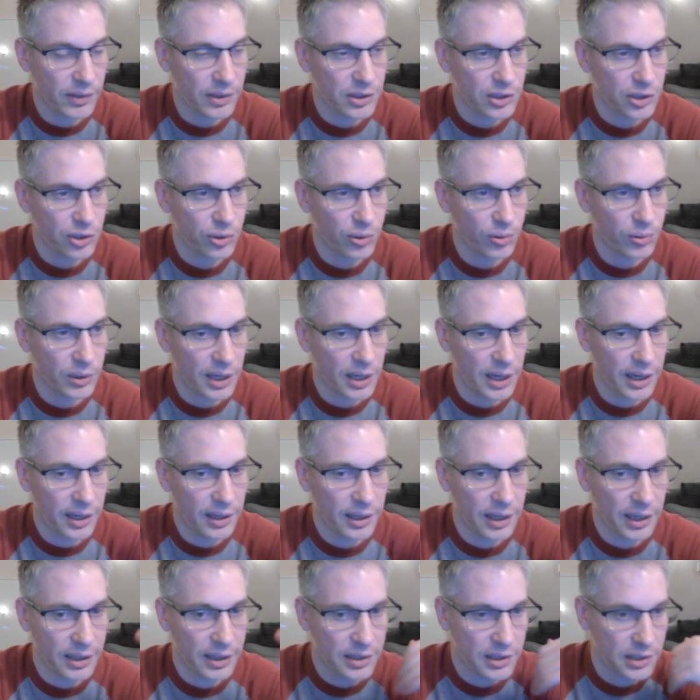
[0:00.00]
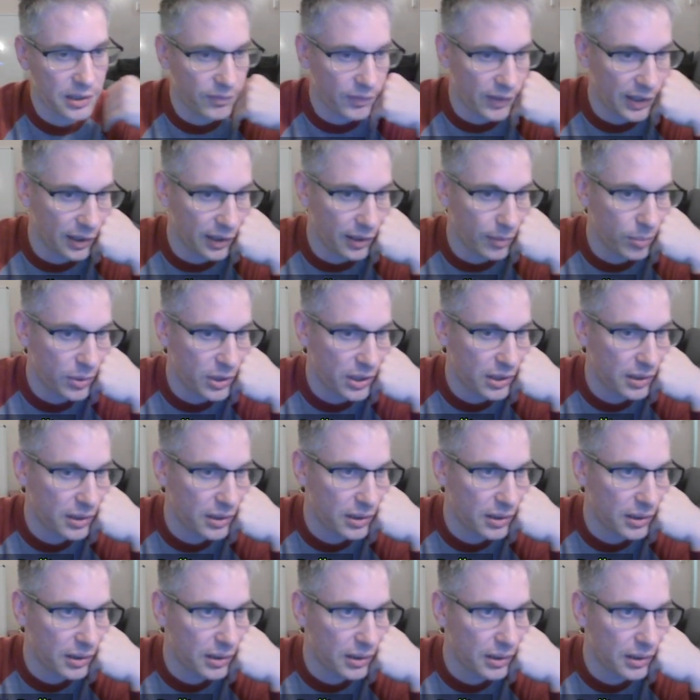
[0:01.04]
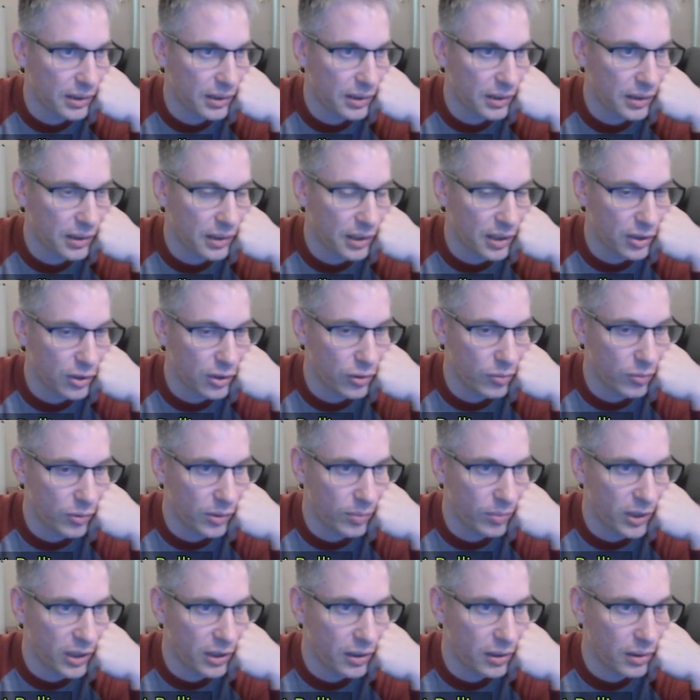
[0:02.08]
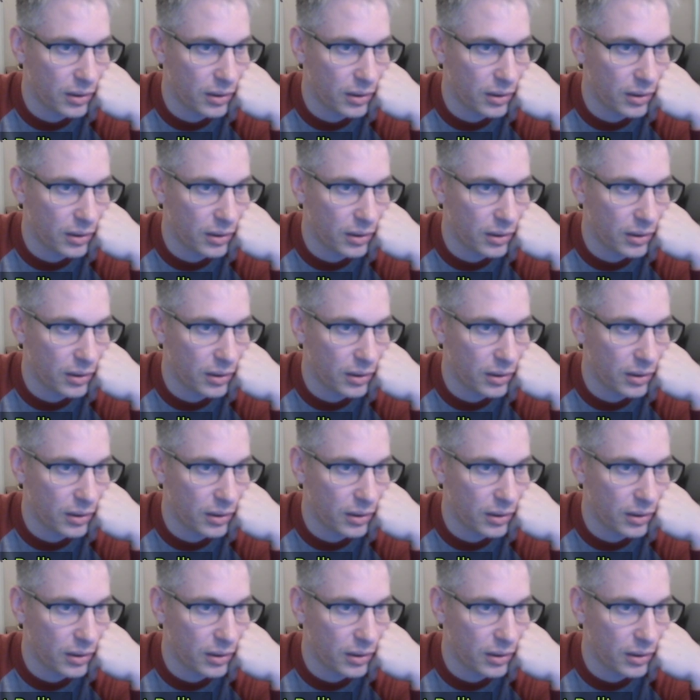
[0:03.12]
so you're not as developed as you would be.